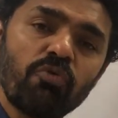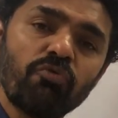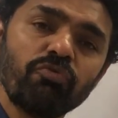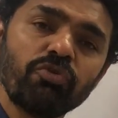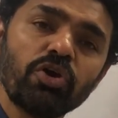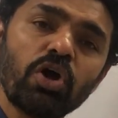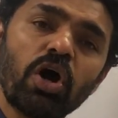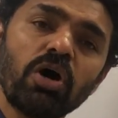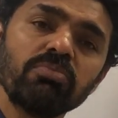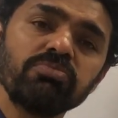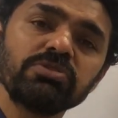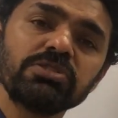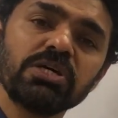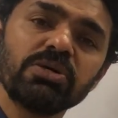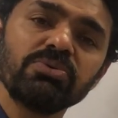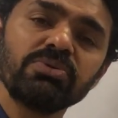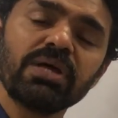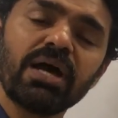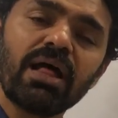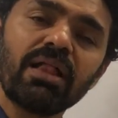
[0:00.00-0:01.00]
we
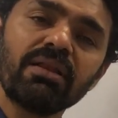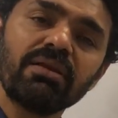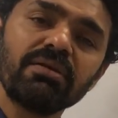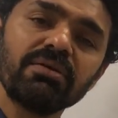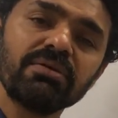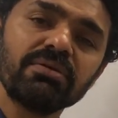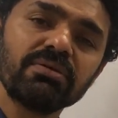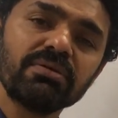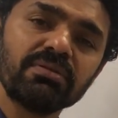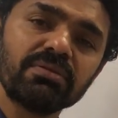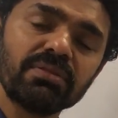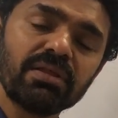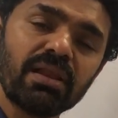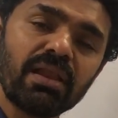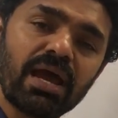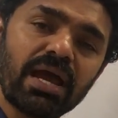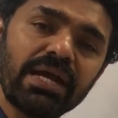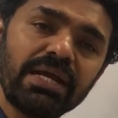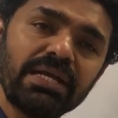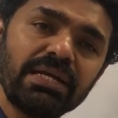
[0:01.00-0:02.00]
observe that the
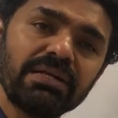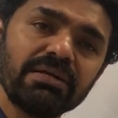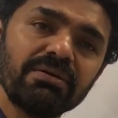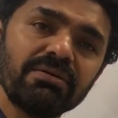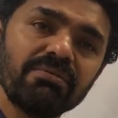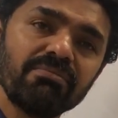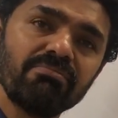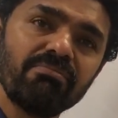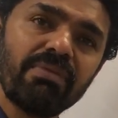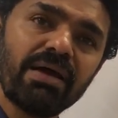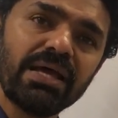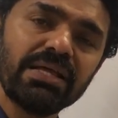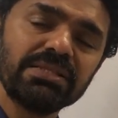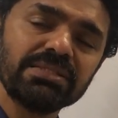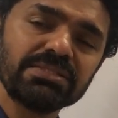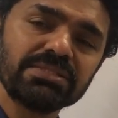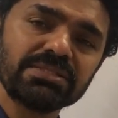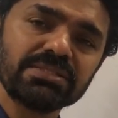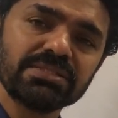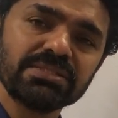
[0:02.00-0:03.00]
light
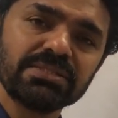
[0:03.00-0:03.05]
bends.